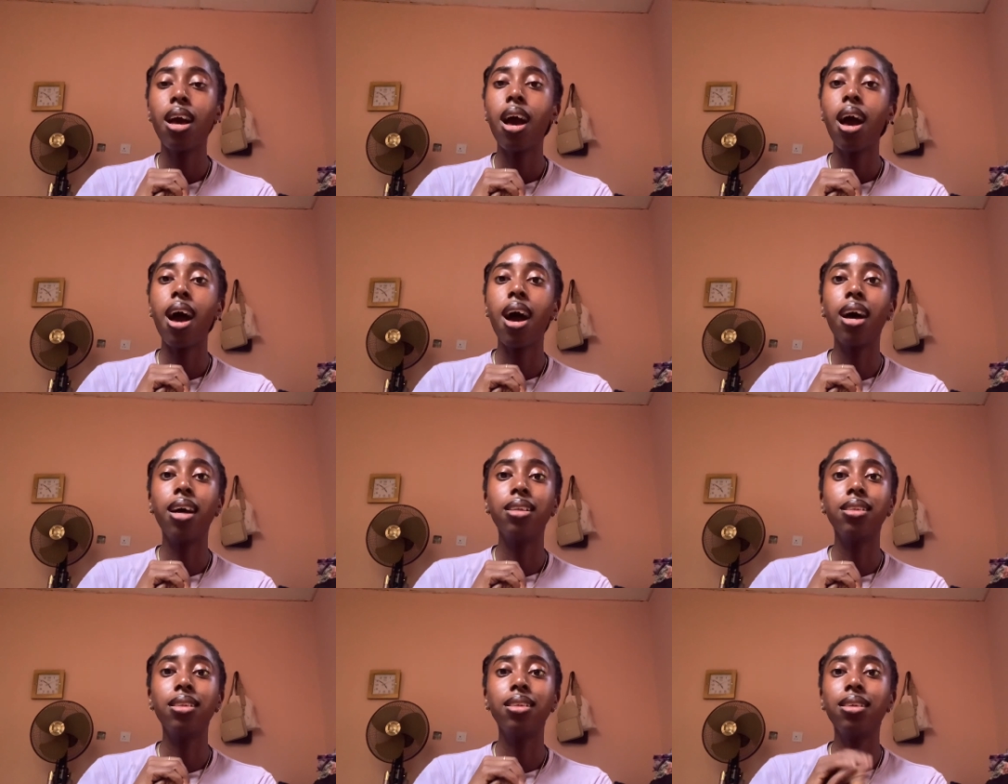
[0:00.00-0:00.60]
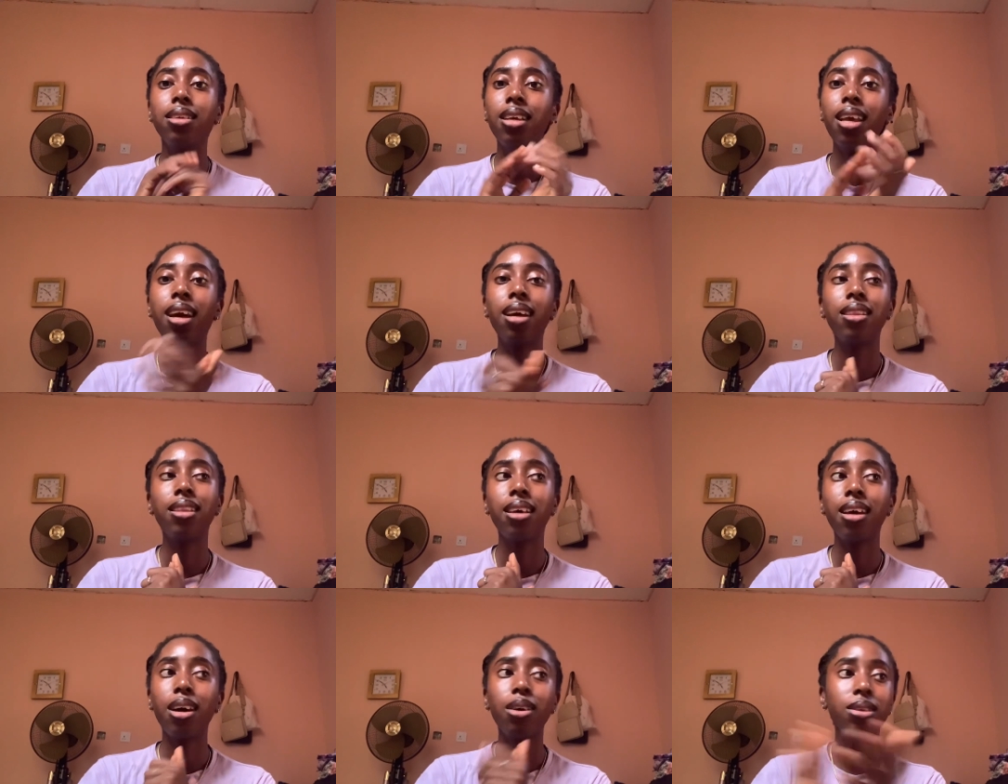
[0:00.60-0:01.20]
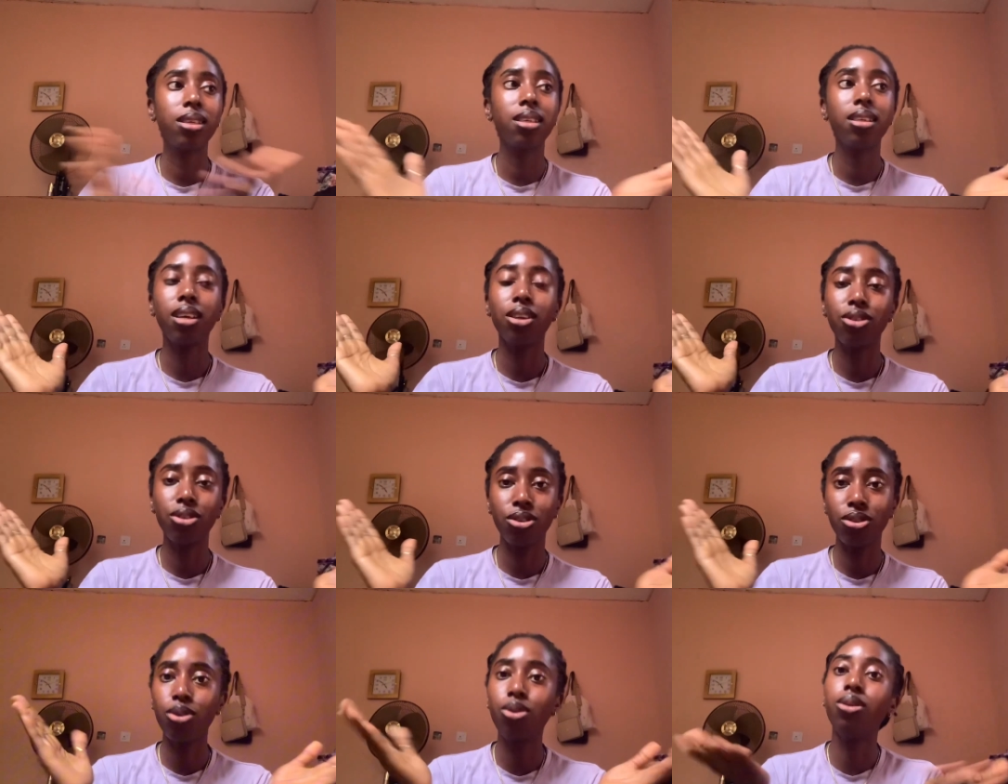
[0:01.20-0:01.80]
And yeah, the houses are
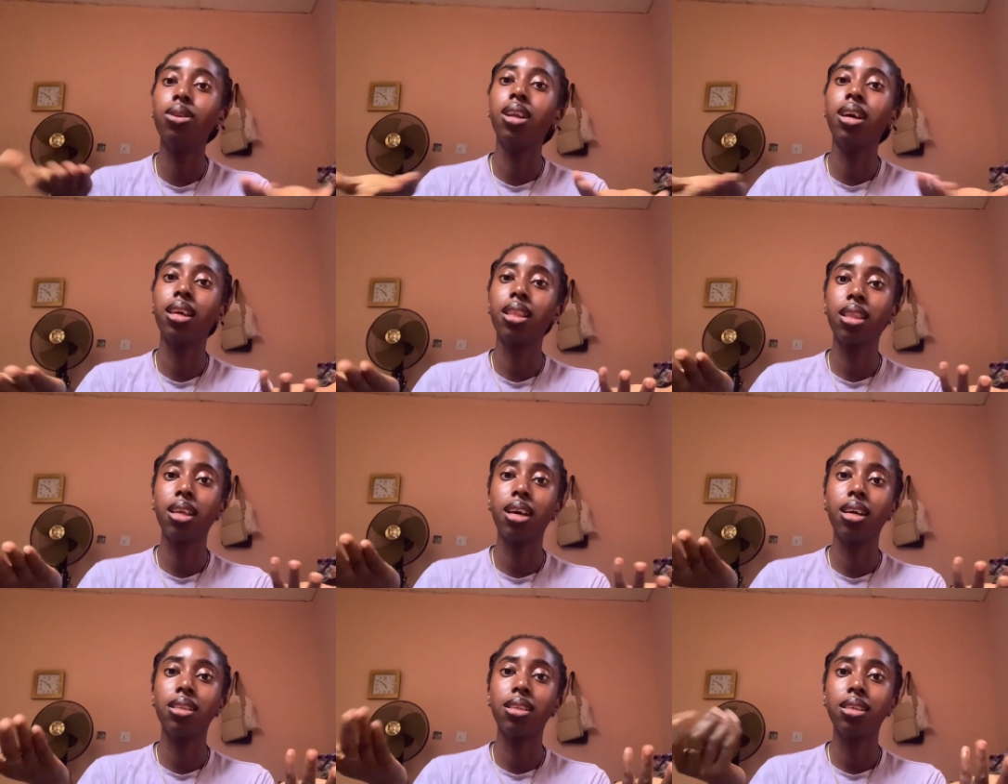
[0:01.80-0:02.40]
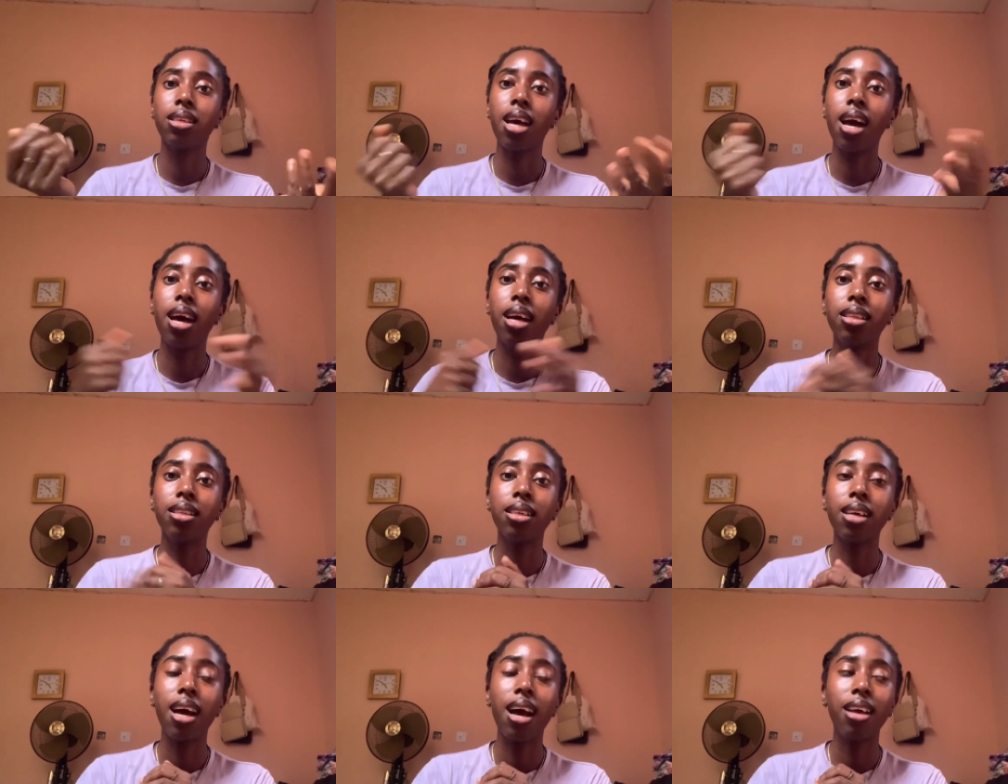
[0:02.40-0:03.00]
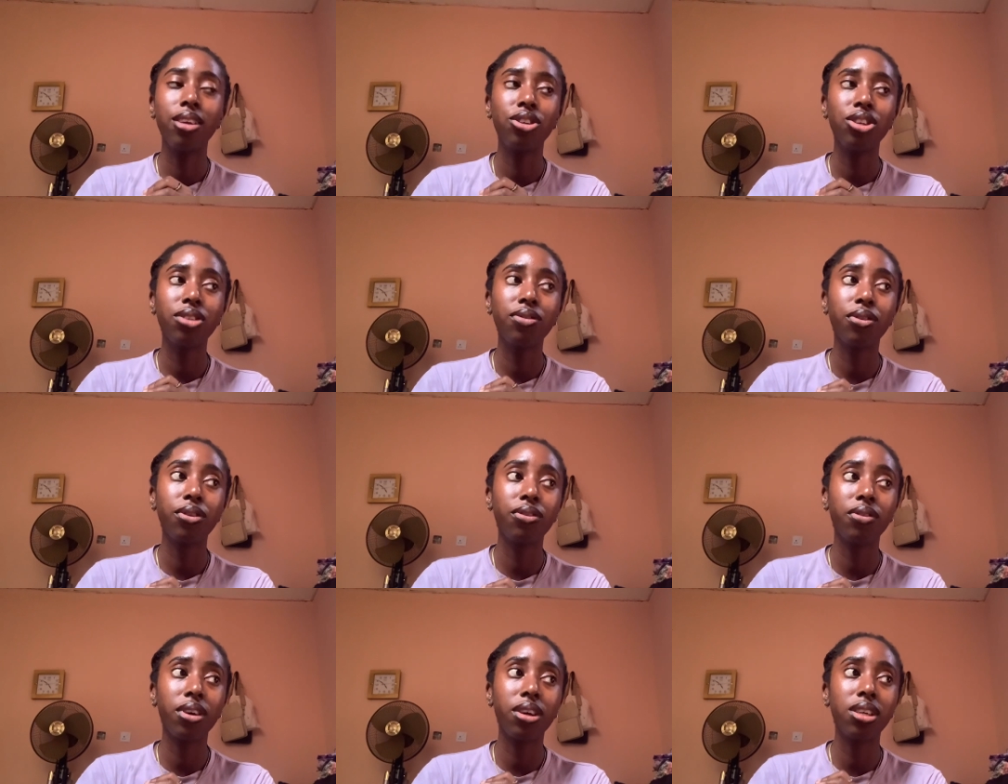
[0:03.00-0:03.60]
just gone like that. And I just feel
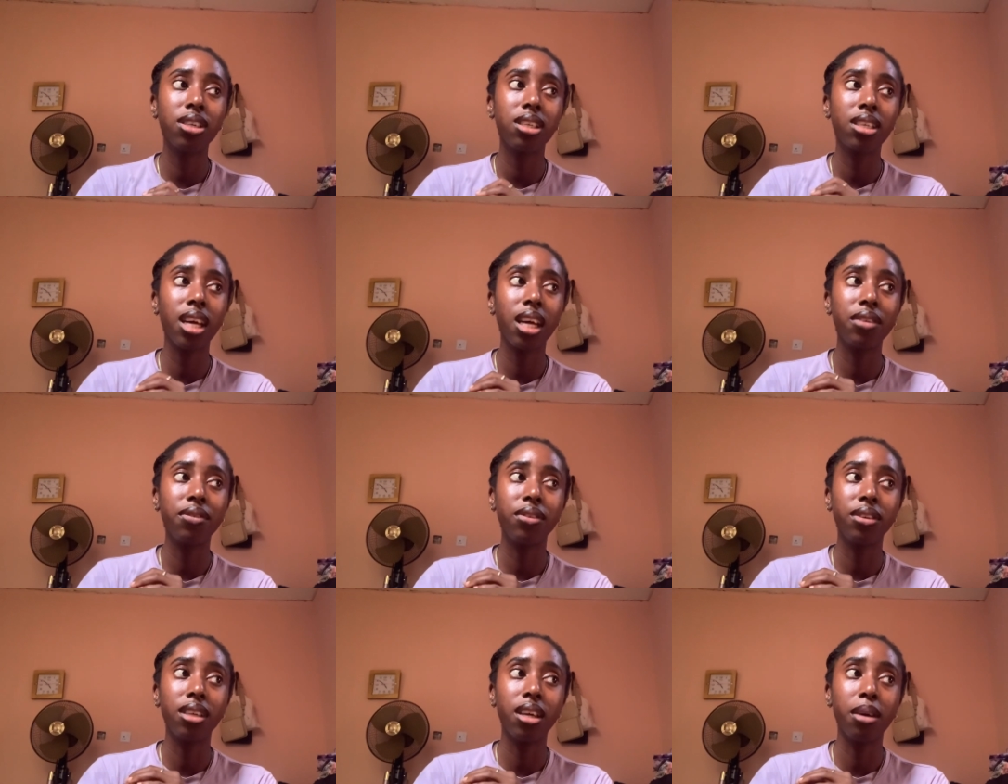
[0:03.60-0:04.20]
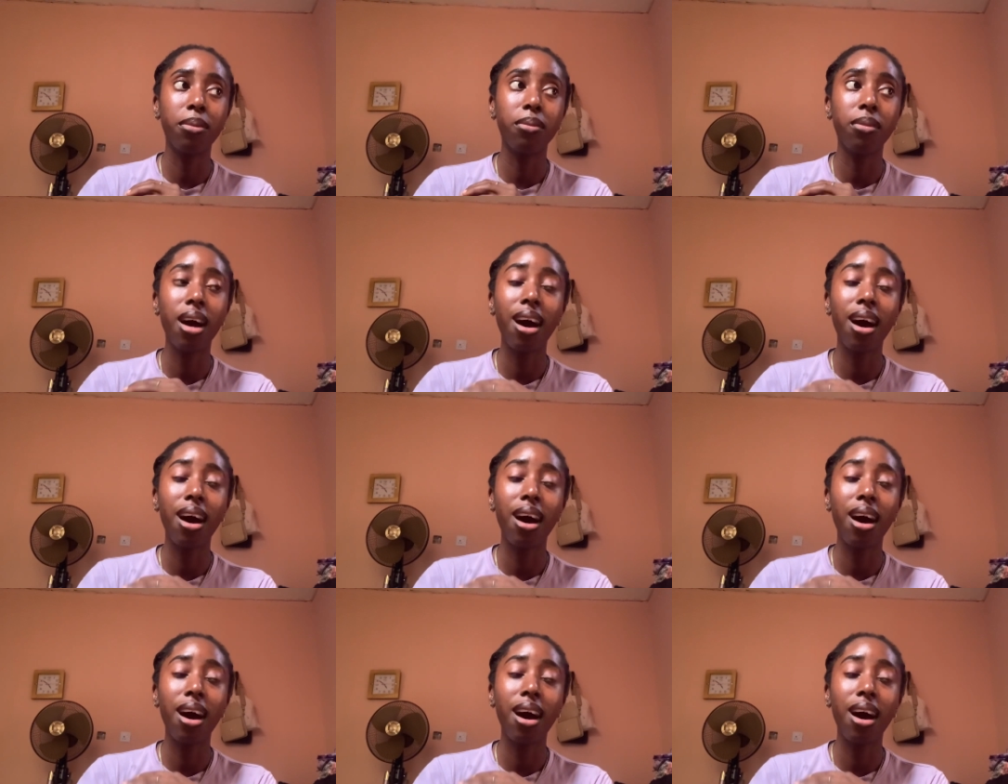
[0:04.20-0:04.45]
very sad for them.